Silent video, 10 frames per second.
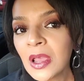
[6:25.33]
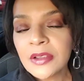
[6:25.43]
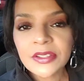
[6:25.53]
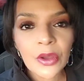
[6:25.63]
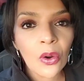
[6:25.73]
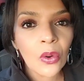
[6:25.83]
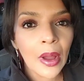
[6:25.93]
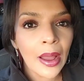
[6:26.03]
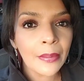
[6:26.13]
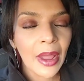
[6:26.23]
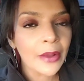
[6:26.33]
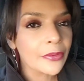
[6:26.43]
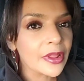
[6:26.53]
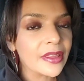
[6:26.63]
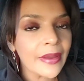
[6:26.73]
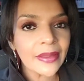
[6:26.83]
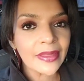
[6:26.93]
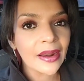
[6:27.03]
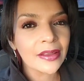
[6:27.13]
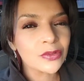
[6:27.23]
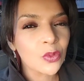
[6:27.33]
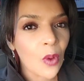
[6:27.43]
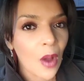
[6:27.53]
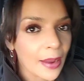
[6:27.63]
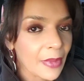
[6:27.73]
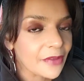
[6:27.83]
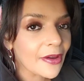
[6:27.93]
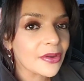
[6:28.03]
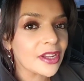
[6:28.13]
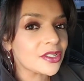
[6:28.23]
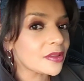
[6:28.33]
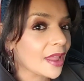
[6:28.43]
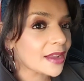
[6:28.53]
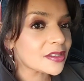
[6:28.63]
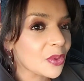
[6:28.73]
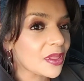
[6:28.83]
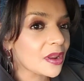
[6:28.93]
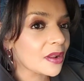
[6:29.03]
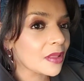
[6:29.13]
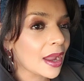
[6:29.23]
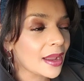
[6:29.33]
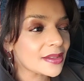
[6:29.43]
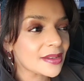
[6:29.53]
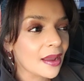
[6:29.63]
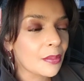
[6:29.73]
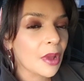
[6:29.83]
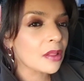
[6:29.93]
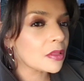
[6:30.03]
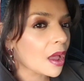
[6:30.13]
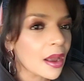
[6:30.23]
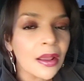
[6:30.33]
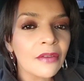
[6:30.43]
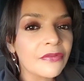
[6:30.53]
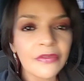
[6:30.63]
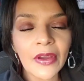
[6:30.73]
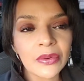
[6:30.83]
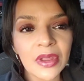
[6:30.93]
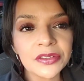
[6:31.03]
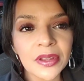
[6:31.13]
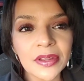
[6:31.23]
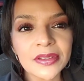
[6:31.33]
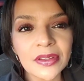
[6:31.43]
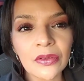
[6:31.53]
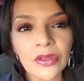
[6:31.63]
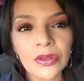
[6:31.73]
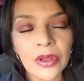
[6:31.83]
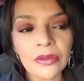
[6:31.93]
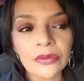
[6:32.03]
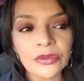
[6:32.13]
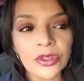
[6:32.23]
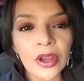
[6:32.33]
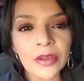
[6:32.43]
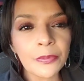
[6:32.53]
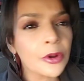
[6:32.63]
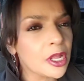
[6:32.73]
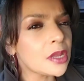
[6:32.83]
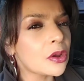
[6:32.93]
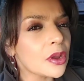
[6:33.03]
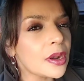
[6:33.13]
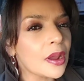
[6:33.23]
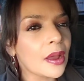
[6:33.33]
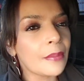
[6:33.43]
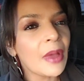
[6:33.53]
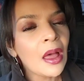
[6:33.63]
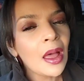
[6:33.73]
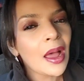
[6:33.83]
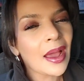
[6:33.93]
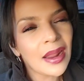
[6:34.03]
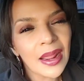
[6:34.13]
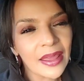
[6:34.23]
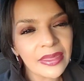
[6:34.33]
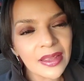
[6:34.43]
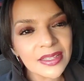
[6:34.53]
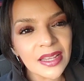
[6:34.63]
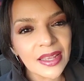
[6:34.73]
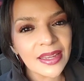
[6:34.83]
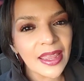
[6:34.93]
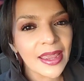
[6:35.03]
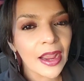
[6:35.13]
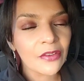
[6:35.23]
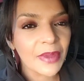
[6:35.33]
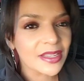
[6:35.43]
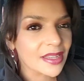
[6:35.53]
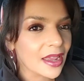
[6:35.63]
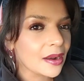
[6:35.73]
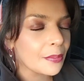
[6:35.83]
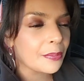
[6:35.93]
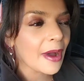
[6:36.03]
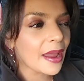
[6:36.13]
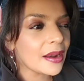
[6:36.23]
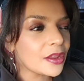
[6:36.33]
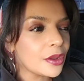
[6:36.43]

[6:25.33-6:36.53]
So I really think that is why my foundation lasts the way that it lasts. A lot of foundations look pretty good, and I think it's because I take care of my skin, but